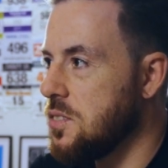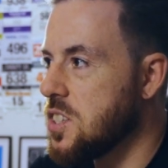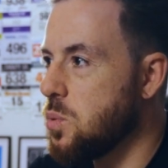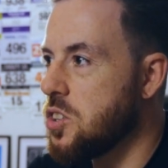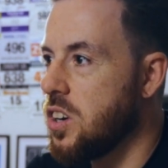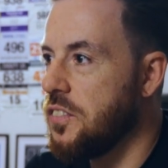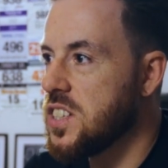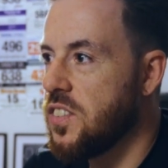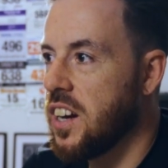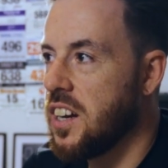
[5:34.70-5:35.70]
just wondering if
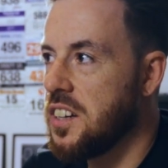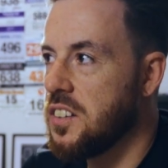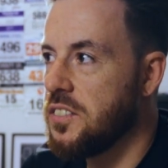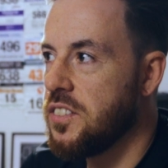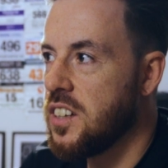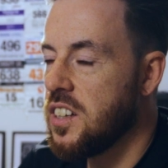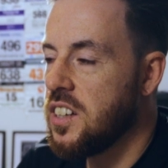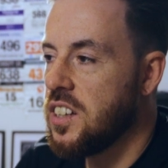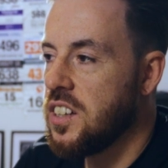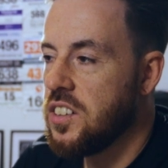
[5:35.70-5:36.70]
it's that kind of
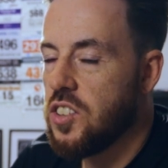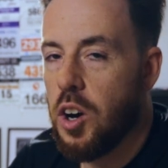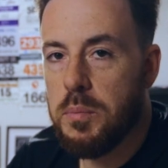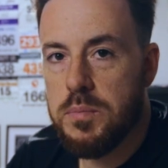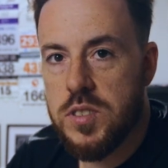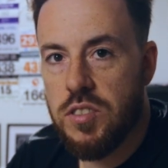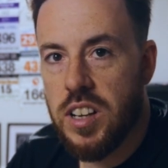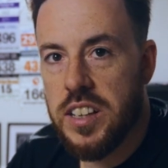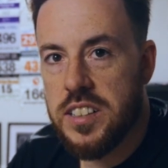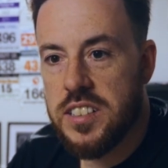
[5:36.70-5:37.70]
DOMS
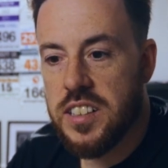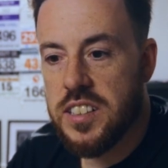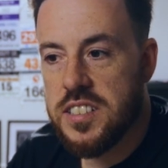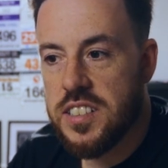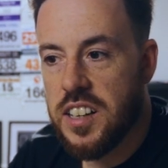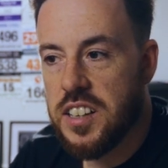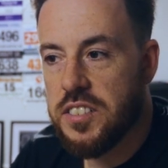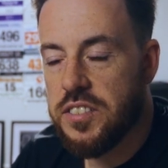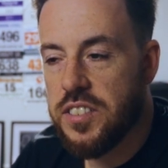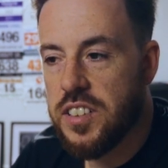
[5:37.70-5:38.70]
related kind of